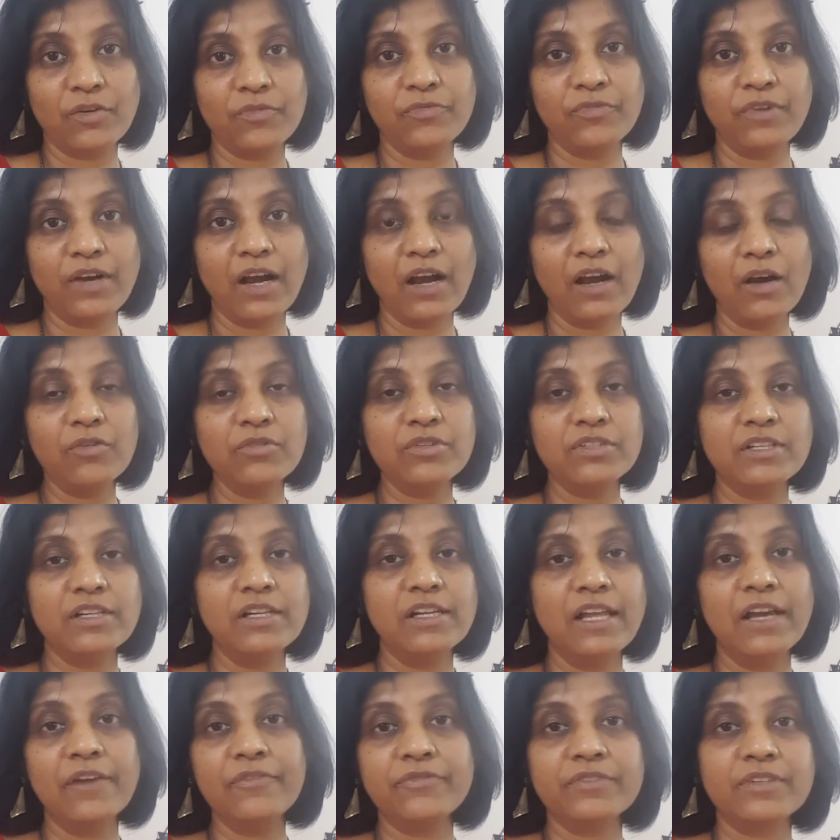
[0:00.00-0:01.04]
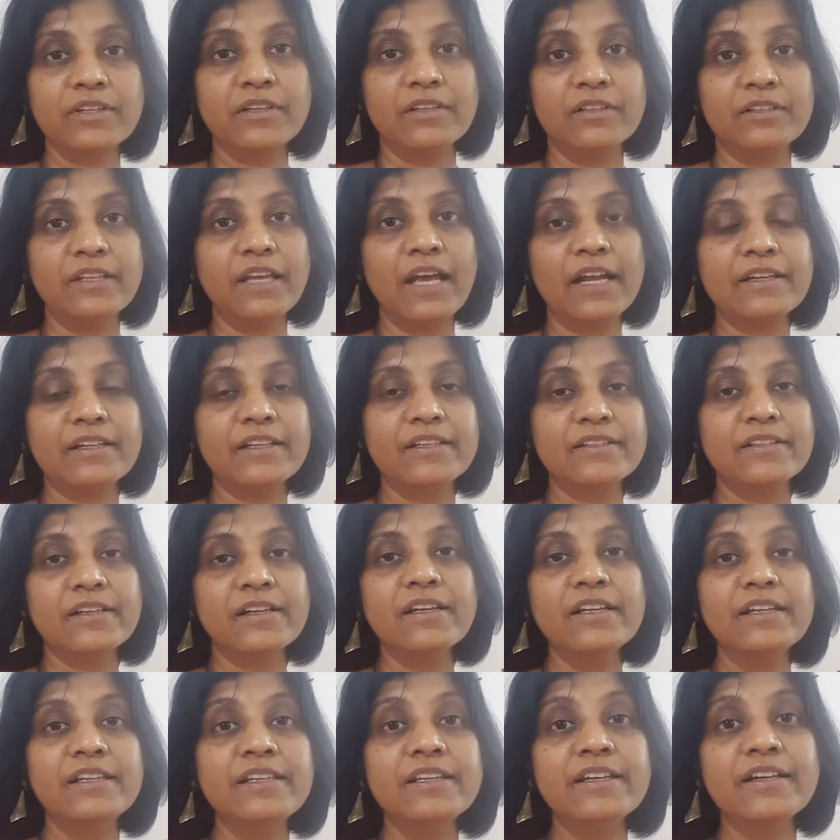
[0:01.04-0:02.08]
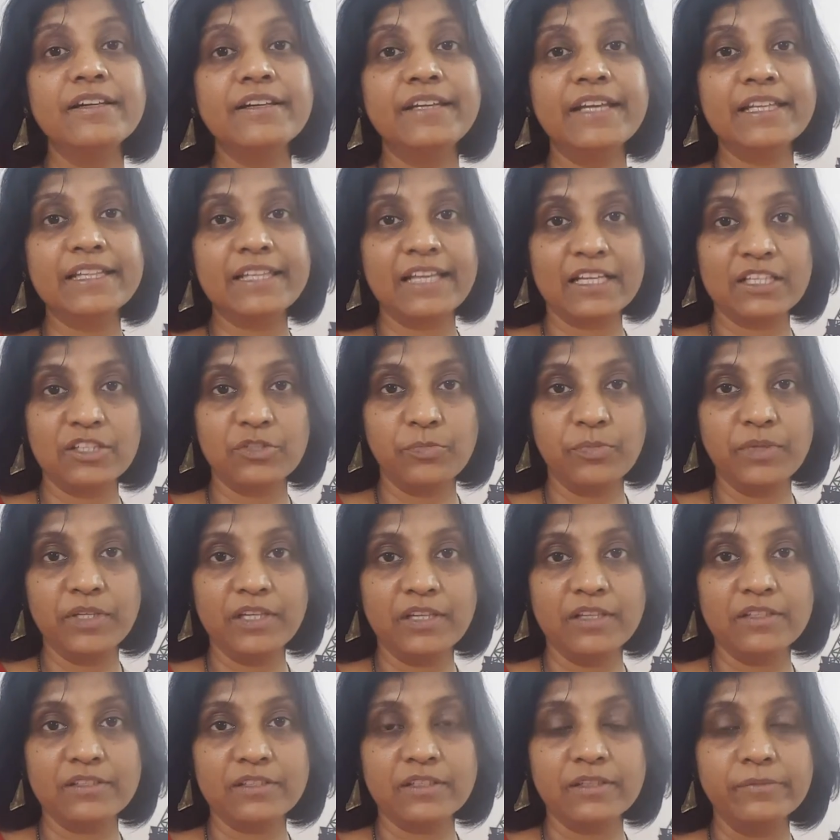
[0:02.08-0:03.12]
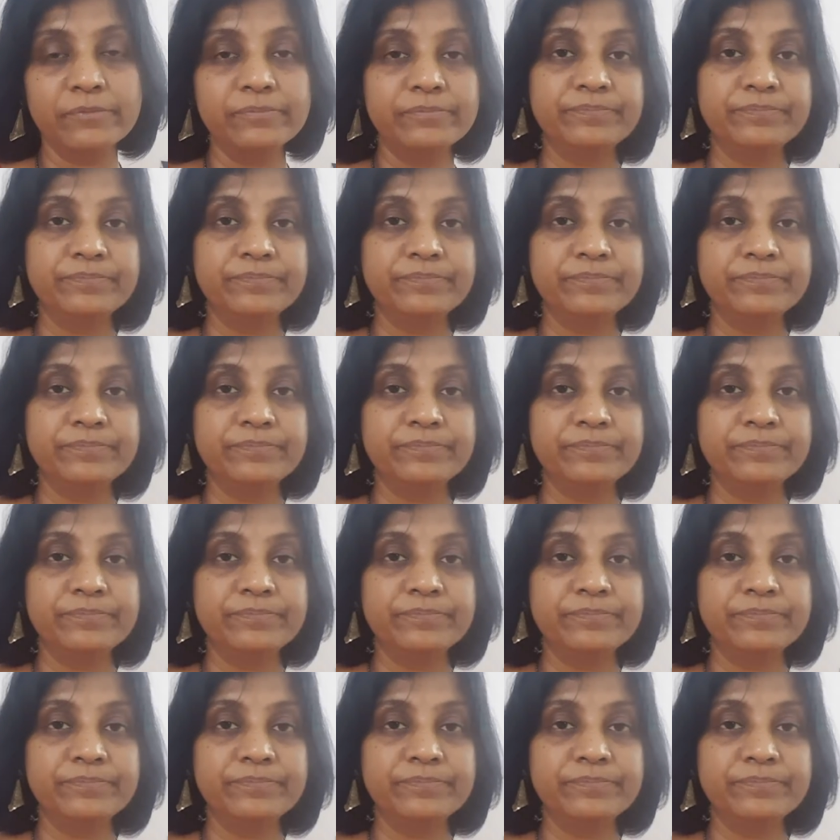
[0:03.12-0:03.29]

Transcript: of how she left, that is a near-death experience,